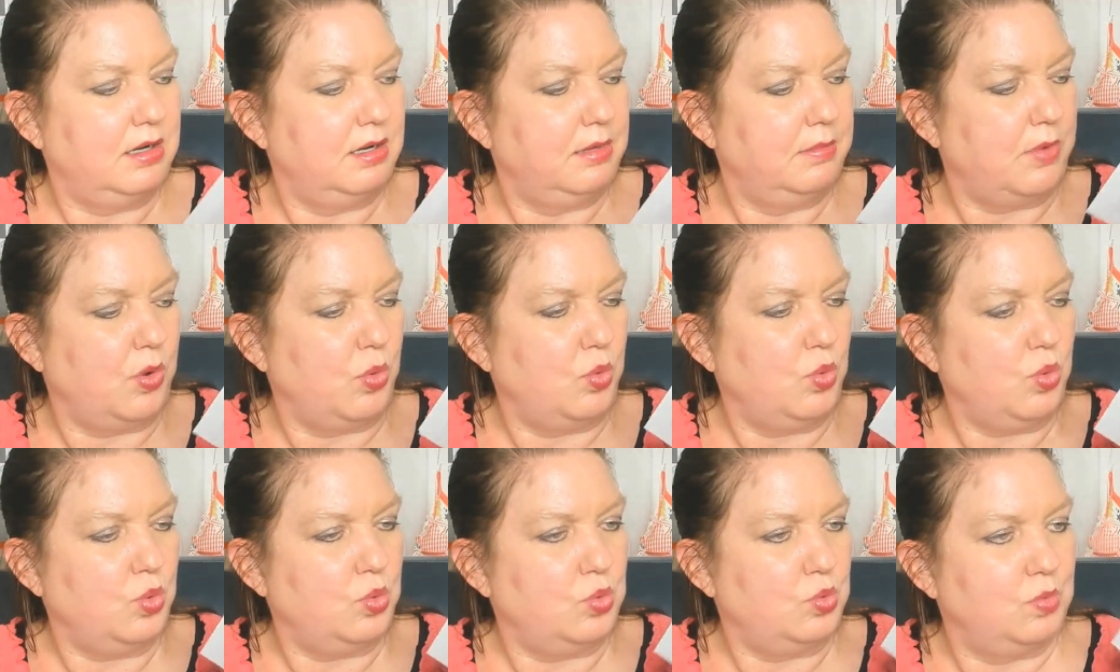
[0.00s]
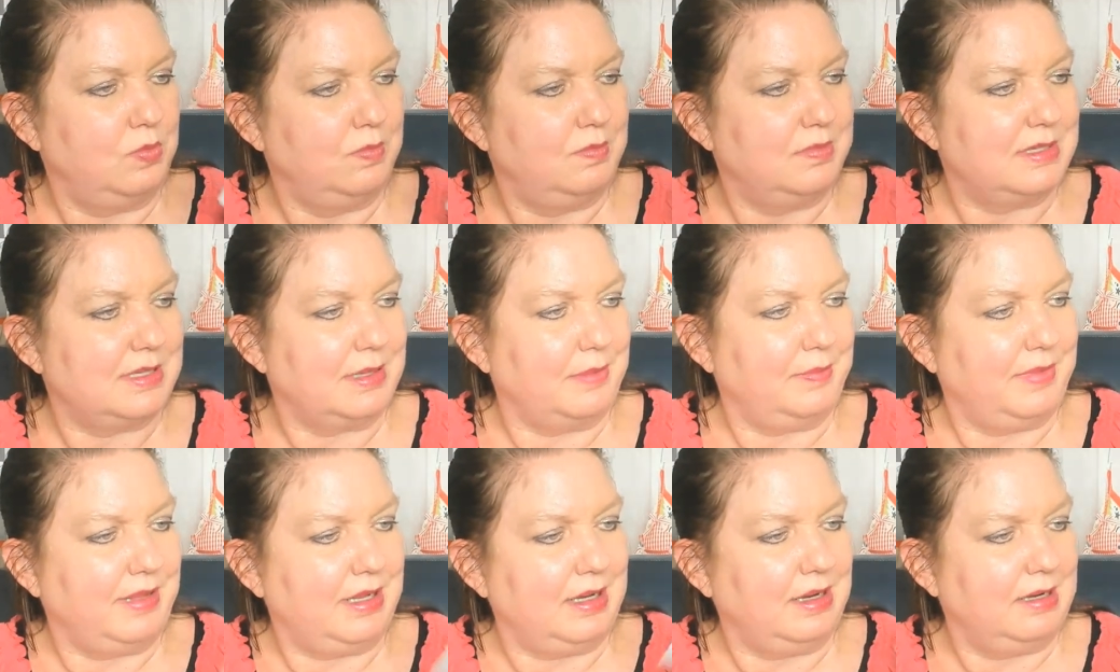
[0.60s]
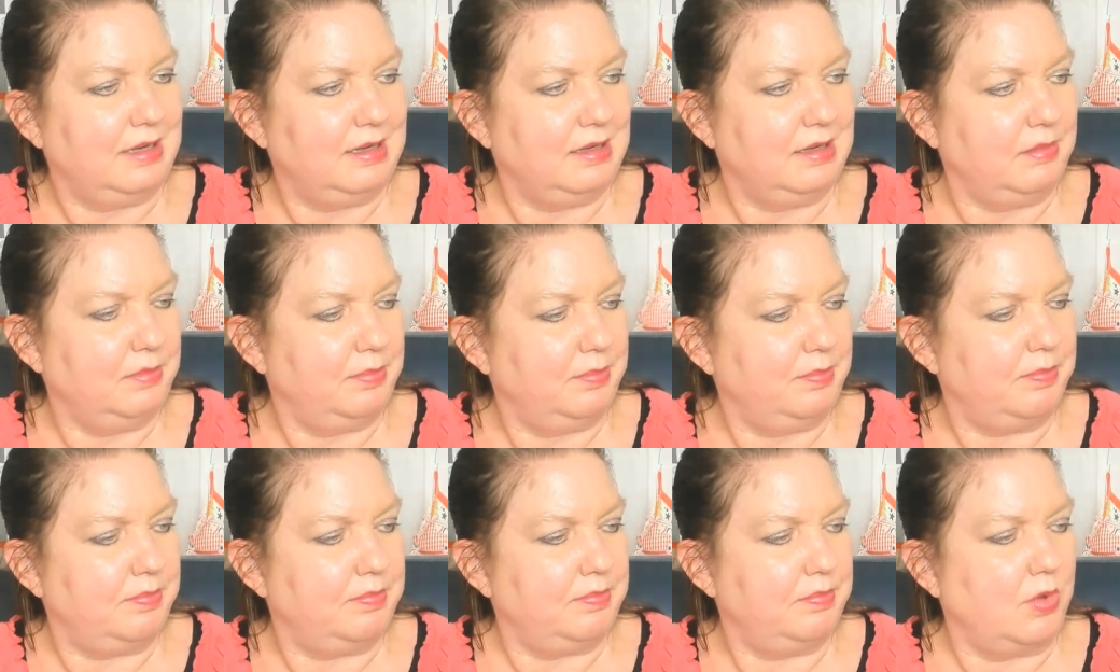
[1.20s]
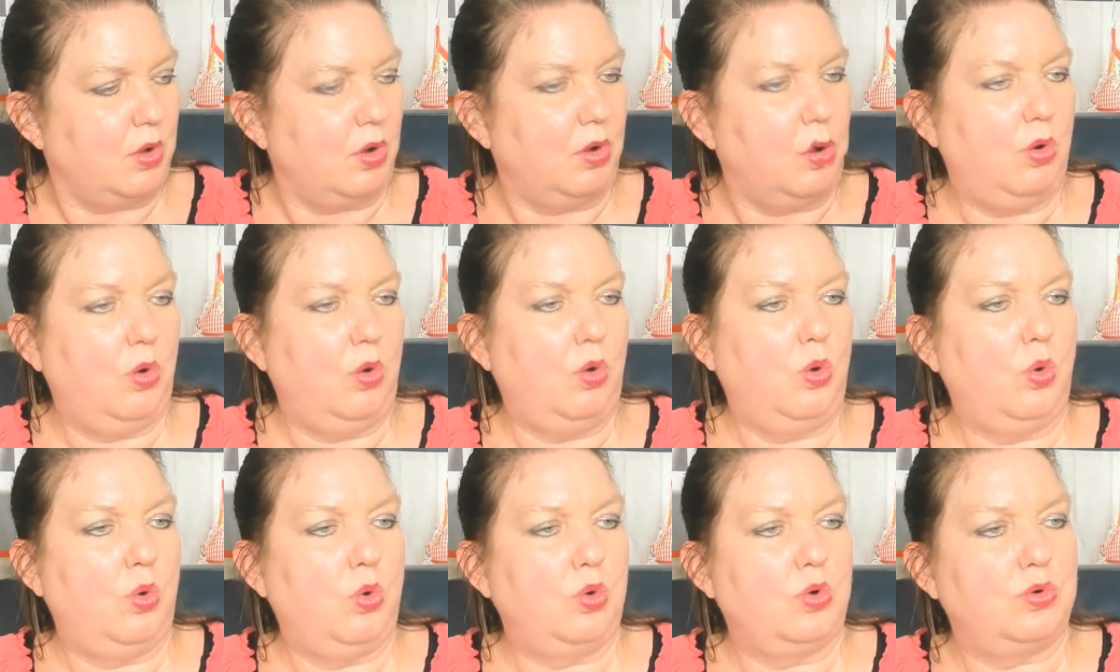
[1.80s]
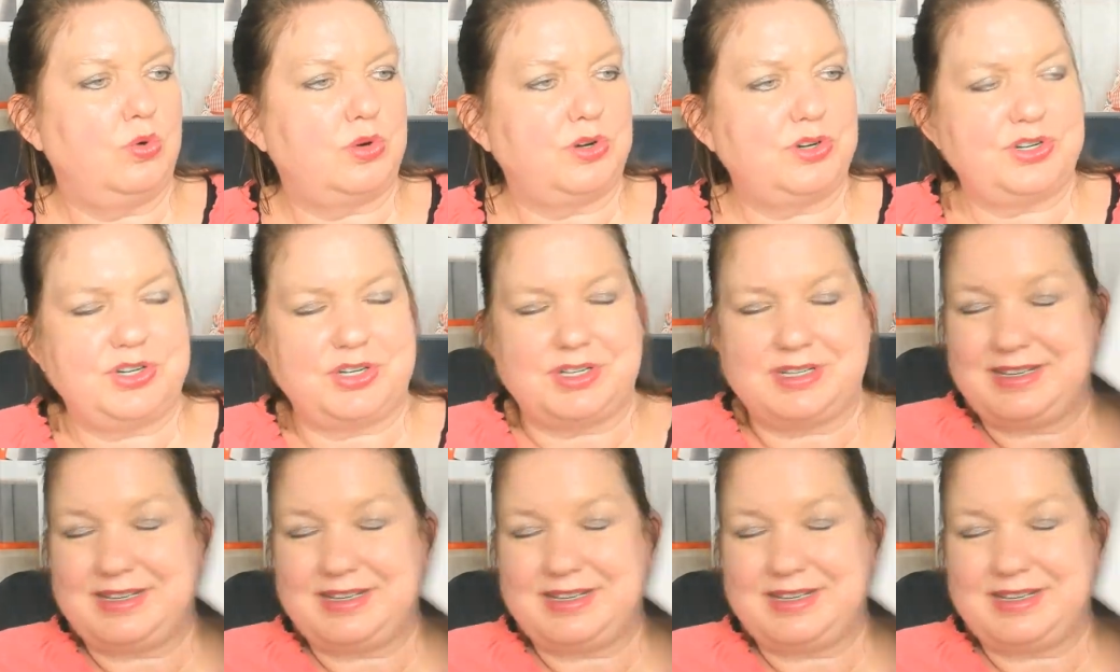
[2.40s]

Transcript: Ooh, something... Oh, gorgeous. A